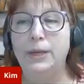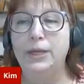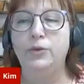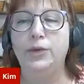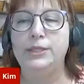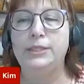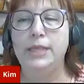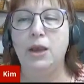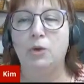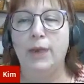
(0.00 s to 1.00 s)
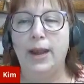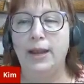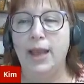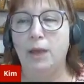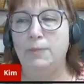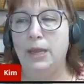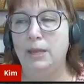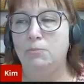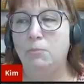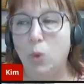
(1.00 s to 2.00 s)
But you can see already how
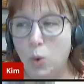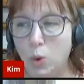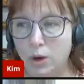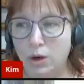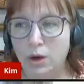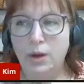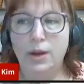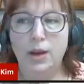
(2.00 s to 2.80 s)
many more